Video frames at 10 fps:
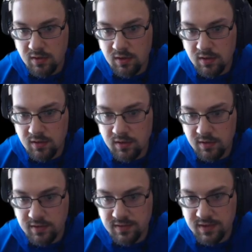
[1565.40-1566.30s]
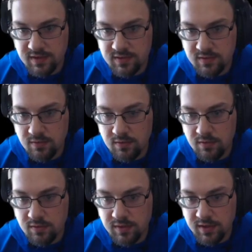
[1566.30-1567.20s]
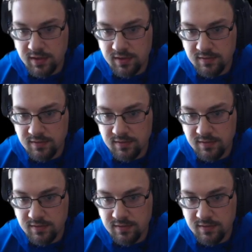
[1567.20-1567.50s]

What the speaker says: And there's a scroll there